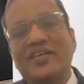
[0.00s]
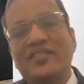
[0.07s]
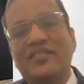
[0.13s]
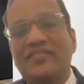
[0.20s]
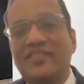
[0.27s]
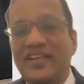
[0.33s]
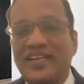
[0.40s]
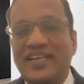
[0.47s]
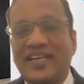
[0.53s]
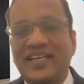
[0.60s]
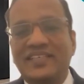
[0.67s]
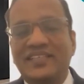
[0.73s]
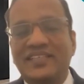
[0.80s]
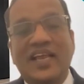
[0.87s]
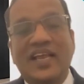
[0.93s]
of
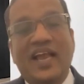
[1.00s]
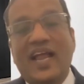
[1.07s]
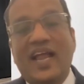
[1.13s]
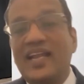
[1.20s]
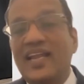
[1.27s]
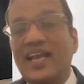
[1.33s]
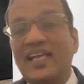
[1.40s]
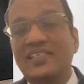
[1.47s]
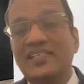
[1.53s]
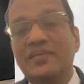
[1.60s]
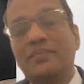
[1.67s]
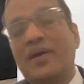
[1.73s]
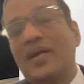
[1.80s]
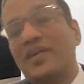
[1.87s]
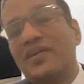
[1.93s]
fintechs. And as a
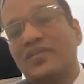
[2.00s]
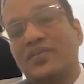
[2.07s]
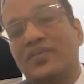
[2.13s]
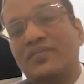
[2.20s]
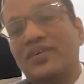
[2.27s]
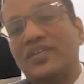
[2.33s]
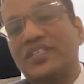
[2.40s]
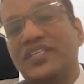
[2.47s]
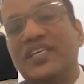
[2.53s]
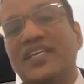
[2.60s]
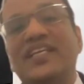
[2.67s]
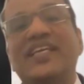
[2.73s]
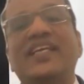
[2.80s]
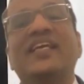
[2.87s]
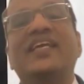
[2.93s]
part of our
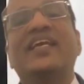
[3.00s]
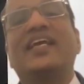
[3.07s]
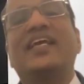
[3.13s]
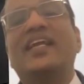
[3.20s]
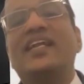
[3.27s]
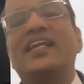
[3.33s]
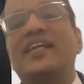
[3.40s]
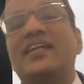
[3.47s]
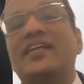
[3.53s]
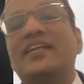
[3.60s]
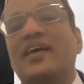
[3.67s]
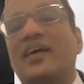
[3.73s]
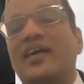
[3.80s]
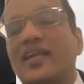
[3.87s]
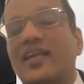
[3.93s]
journey in
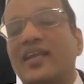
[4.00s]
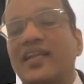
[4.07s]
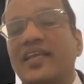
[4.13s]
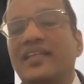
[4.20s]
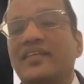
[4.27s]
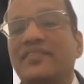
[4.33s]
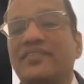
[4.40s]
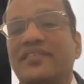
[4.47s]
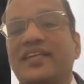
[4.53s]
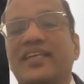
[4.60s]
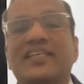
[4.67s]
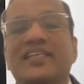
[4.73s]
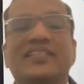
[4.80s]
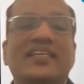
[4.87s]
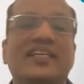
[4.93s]
targeting the
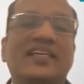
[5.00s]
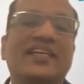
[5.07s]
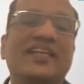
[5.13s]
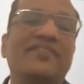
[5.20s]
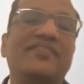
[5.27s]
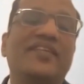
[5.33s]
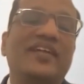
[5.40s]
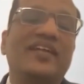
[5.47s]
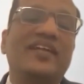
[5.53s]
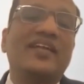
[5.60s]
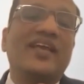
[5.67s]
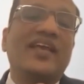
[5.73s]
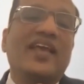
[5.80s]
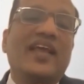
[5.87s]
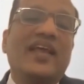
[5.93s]
fintechs in different
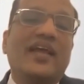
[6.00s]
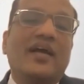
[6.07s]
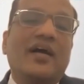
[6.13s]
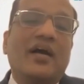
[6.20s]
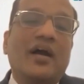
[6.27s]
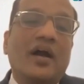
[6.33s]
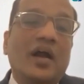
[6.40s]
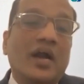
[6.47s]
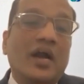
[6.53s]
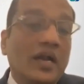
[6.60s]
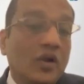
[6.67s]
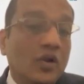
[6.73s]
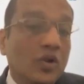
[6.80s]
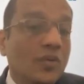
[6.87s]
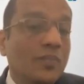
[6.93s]

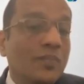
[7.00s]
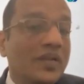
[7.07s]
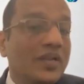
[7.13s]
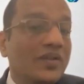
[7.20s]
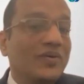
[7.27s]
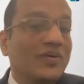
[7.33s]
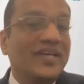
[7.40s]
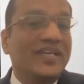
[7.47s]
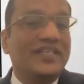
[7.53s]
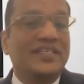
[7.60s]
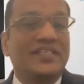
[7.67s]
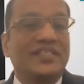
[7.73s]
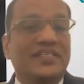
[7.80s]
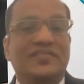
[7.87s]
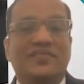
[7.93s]
global
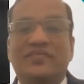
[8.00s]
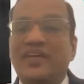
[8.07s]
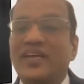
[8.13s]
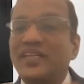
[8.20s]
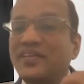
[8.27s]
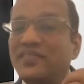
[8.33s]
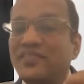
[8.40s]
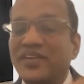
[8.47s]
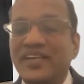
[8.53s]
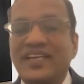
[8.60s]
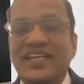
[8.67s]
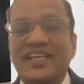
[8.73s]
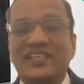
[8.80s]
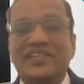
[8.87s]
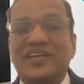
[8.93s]
locations where the
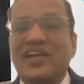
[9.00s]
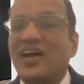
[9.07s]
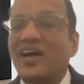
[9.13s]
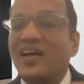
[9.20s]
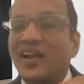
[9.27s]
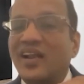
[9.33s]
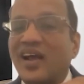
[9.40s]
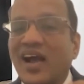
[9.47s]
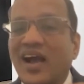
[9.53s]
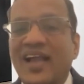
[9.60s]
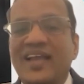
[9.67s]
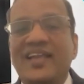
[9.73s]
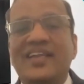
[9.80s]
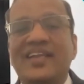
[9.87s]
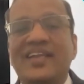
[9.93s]
fintechs are
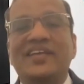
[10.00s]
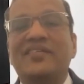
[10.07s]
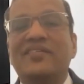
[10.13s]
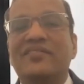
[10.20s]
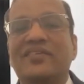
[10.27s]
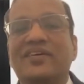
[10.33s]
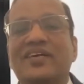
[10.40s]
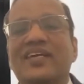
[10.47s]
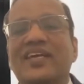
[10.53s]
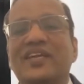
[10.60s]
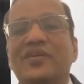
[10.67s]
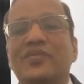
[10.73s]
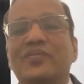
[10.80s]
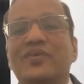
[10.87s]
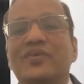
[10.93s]
highly
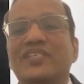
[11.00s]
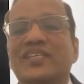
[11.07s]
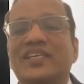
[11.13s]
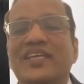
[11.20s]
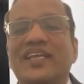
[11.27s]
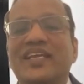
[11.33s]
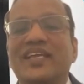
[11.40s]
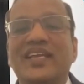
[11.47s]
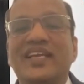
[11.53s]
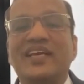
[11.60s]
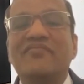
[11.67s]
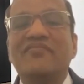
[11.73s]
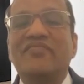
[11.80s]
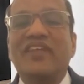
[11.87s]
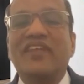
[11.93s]
working towards creating
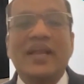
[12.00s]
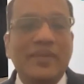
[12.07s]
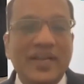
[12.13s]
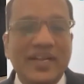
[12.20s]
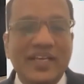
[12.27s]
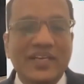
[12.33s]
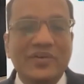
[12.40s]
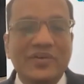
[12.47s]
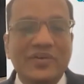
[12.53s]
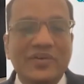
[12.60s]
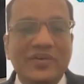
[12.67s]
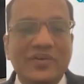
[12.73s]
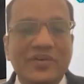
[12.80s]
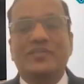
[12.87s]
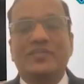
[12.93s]
a vibrant
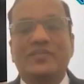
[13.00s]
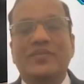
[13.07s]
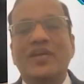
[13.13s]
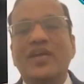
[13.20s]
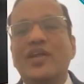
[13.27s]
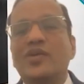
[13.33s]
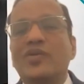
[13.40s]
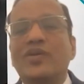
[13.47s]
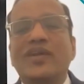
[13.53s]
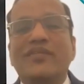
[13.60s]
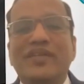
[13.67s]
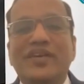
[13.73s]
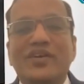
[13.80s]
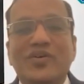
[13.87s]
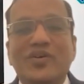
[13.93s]
ecosystem, today
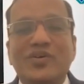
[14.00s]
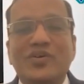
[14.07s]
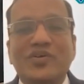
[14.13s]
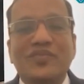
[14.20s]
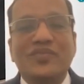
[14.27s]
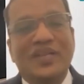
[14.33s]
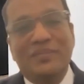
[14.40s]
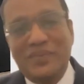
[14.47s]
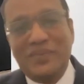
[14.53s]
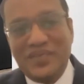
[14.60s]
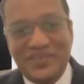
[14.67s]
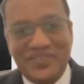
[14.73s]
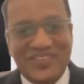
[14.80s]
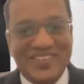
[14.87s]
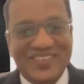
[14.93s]
we go to
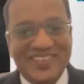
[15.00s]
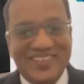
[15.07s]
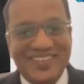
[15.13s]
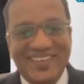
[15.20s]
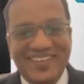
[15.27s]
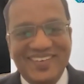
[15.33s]
Philippines.